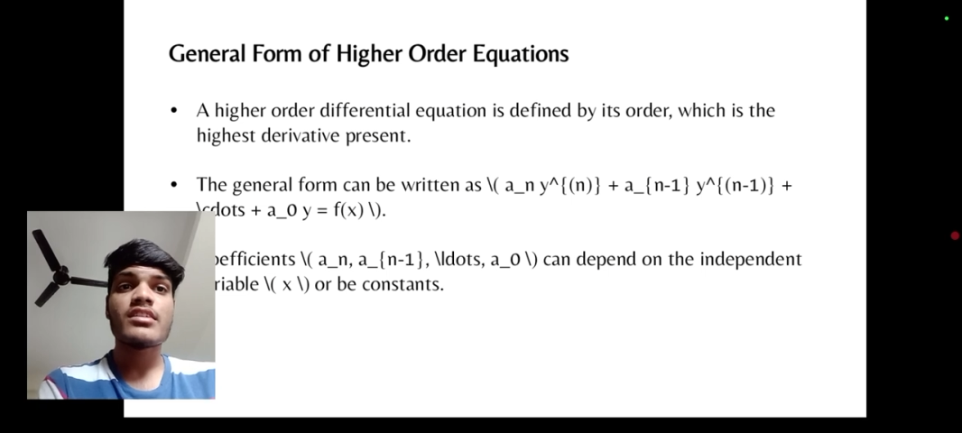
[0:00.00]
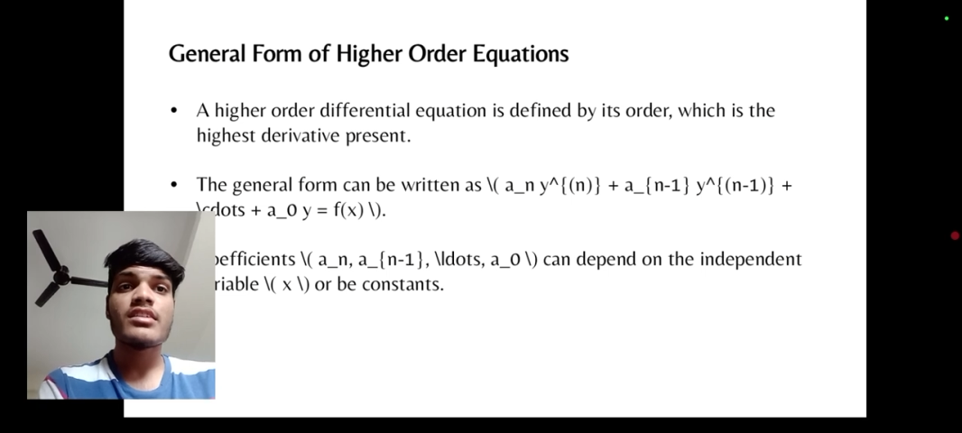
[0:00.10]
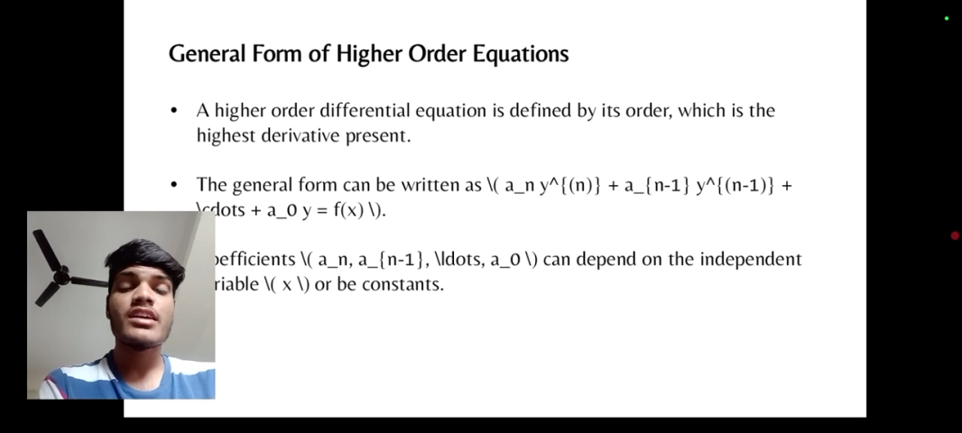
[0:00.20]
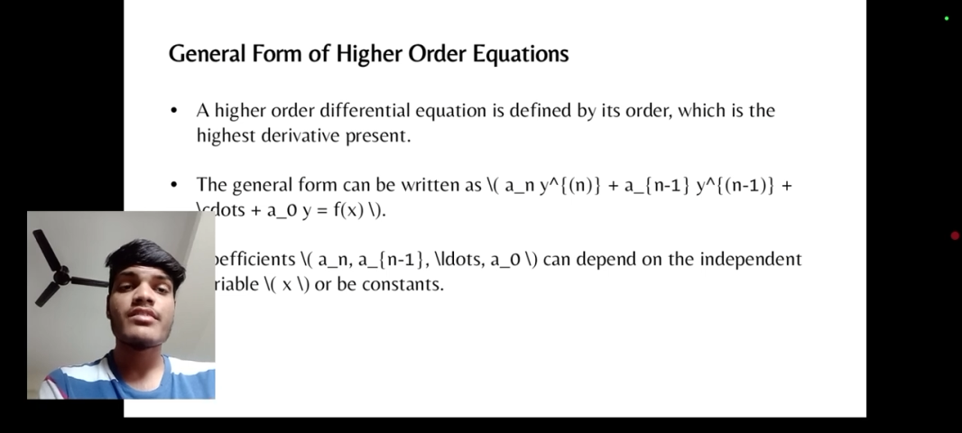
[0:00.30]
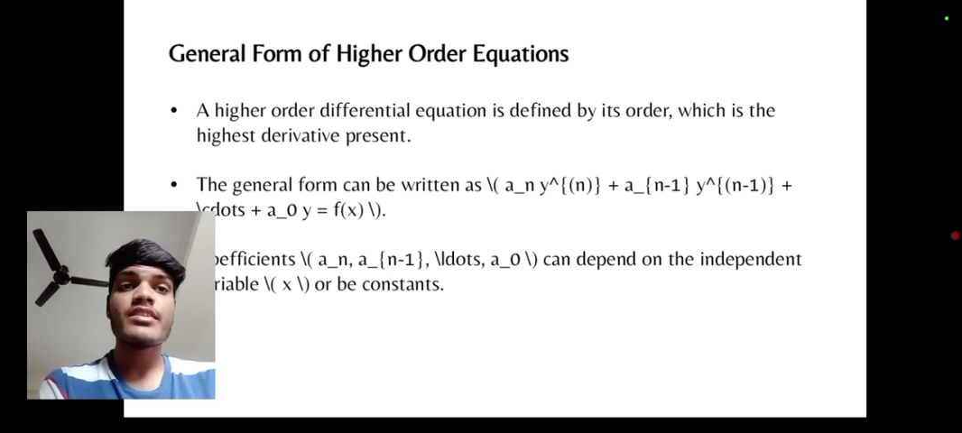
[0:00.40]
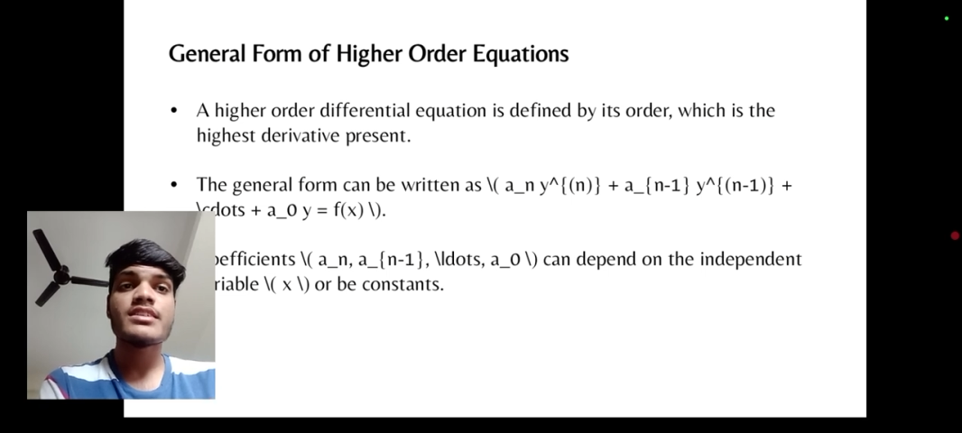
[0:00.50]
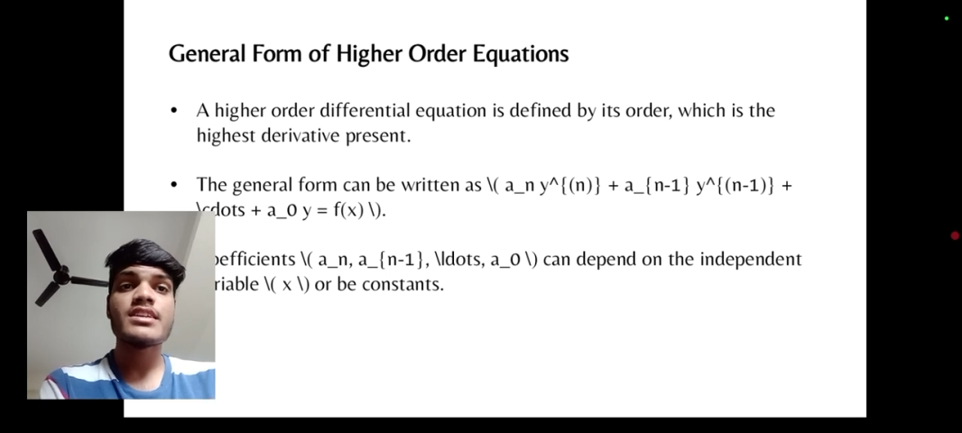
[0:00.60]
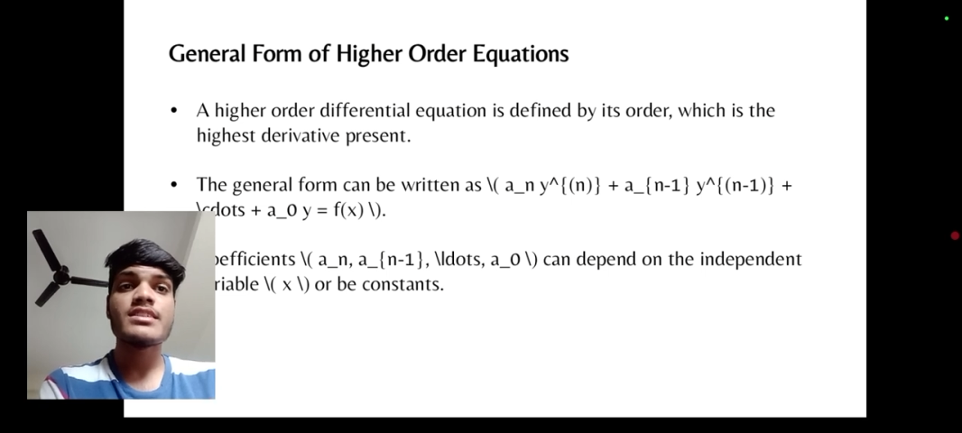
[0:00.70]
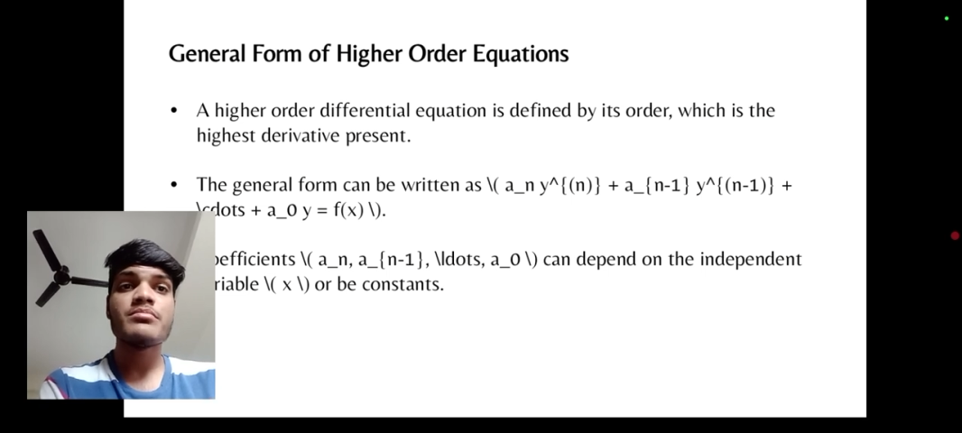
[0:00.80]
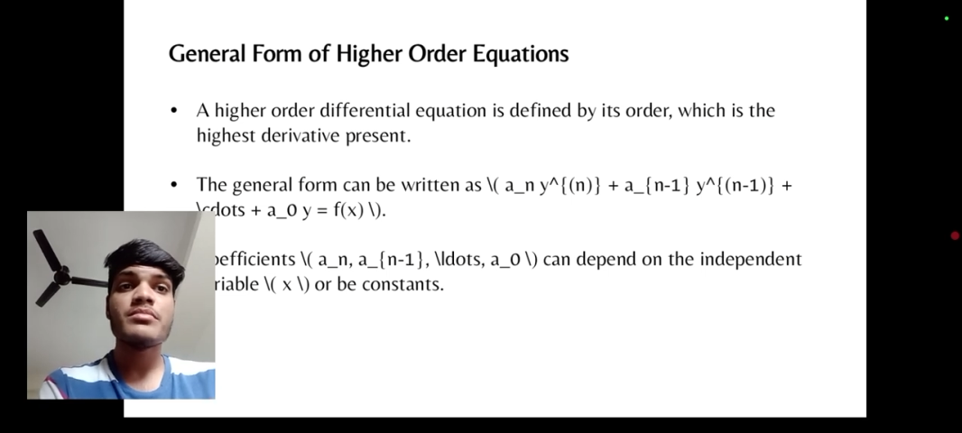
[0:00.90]
equation
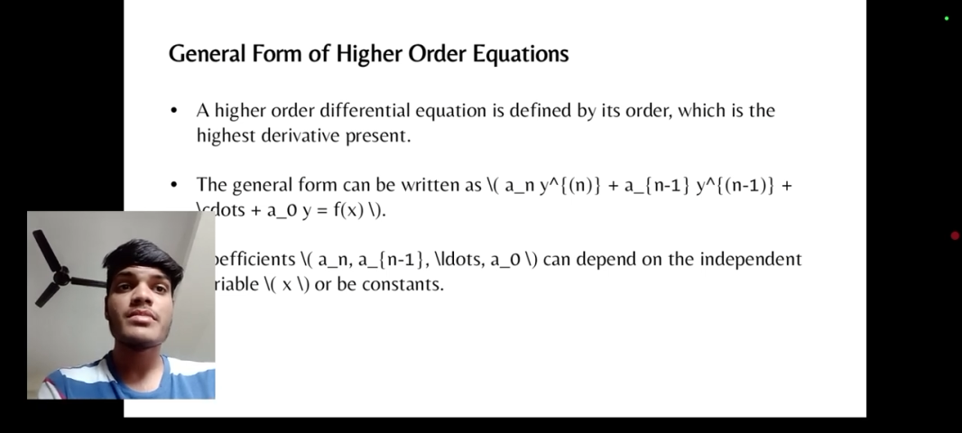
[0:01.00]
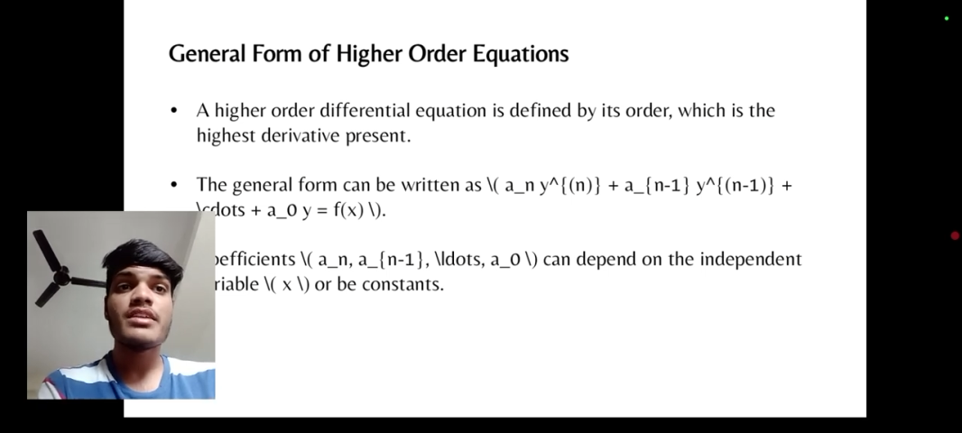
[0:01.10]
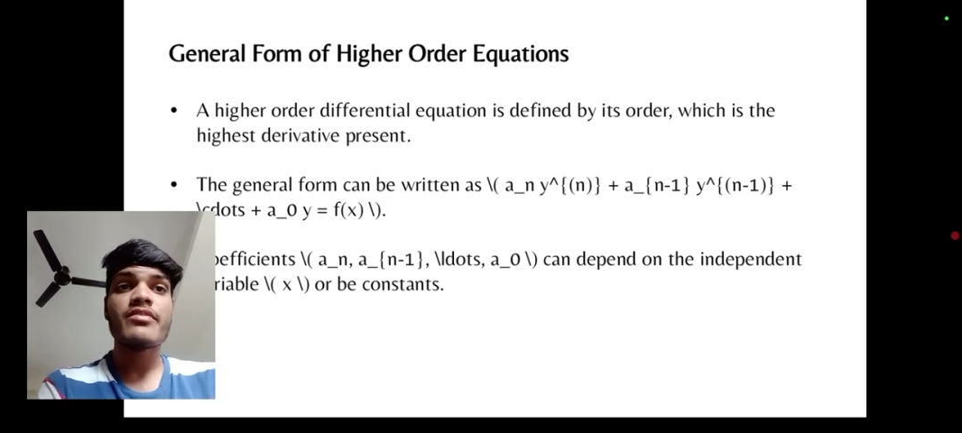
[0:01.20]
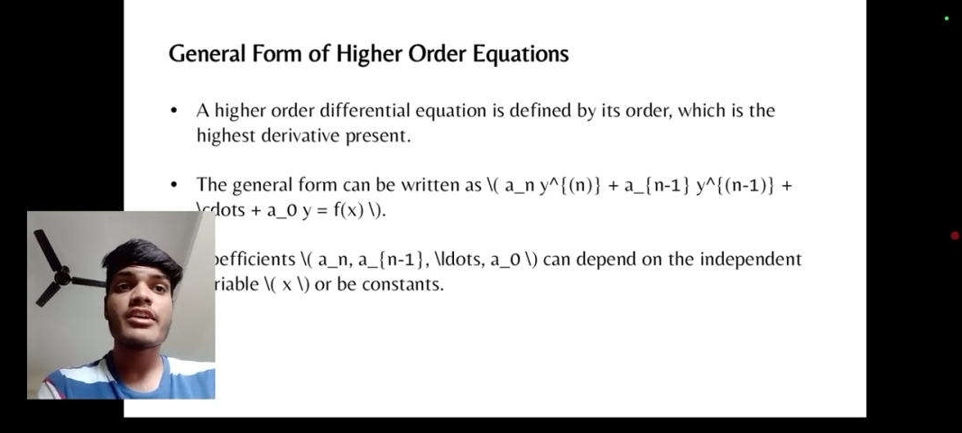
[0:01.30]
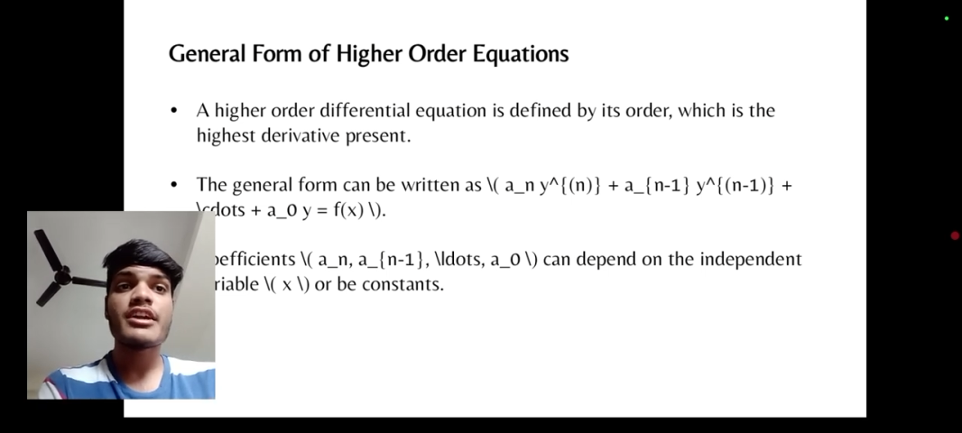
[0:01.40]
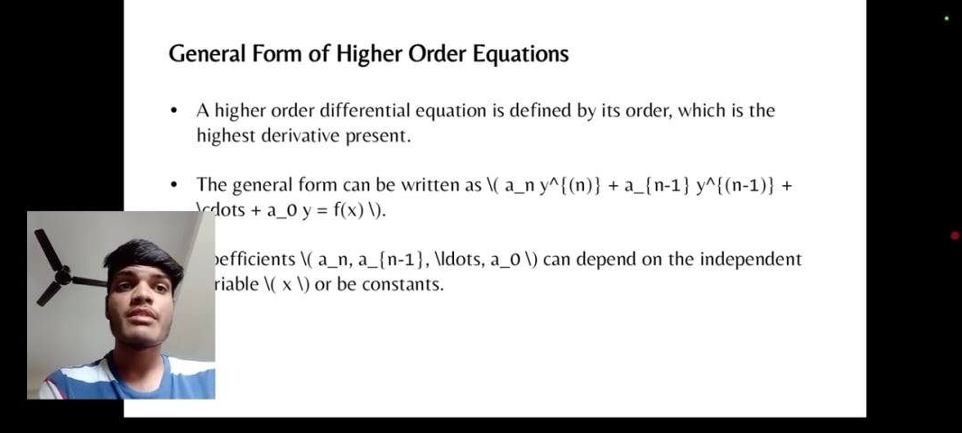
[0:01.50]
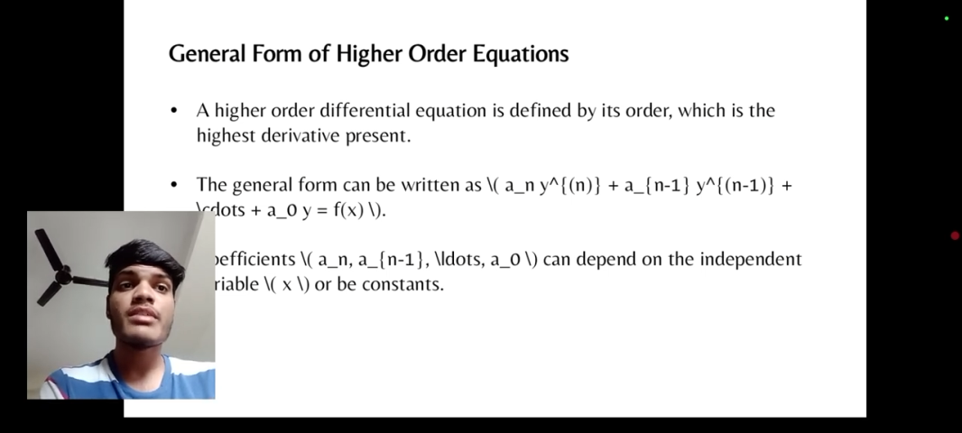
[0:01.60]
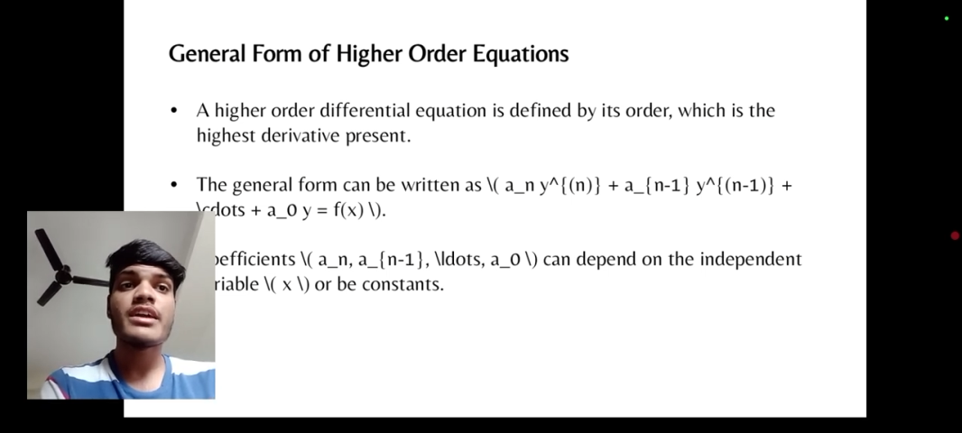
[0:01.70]
is defined